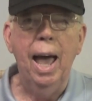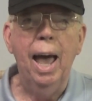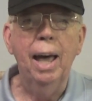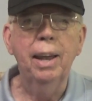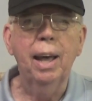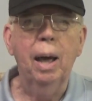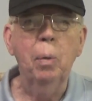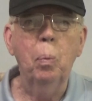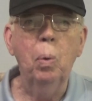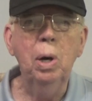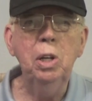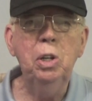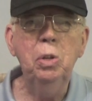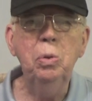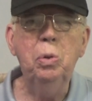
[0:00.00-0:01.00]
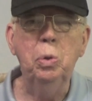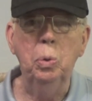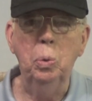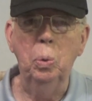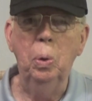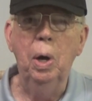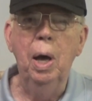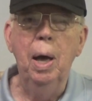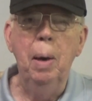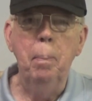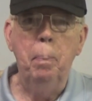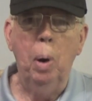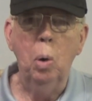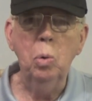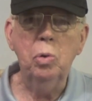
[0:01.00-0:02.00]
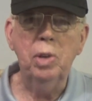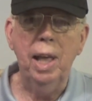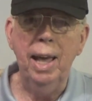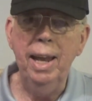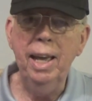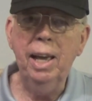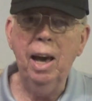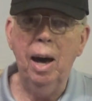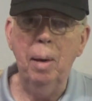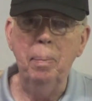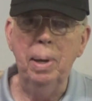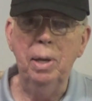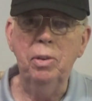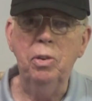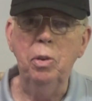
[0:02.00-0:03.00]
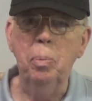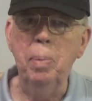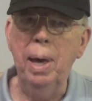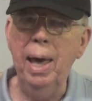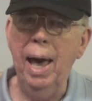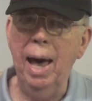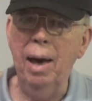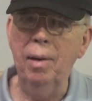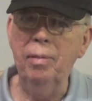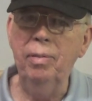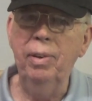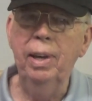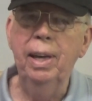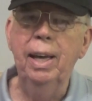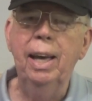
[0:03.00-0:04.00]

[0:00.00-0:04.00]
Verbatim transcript: And I want you to post any comments you may have